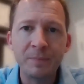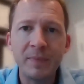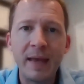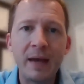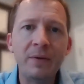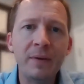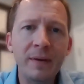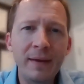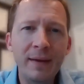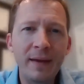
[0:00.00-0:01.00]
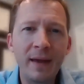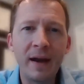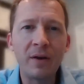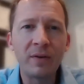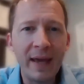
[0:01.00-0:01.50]
Now, in
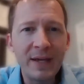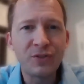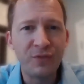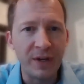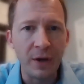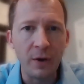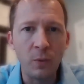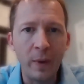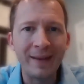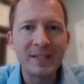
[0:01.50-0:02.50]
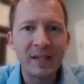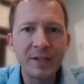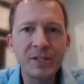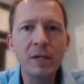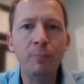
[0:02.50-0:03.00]
our last video, we discussed
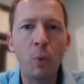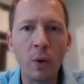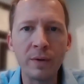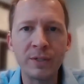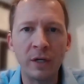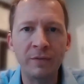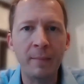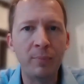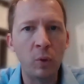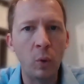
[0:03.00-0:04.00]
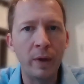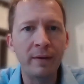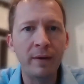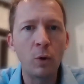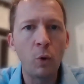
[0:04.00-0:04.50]
the importance of
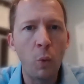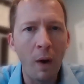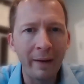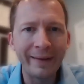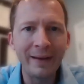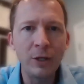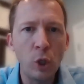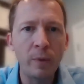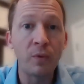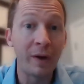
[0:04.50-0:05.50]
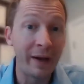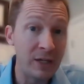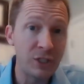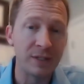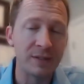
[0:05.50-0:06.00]
employing quality human
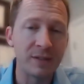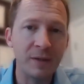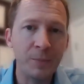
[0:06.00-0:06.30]
relations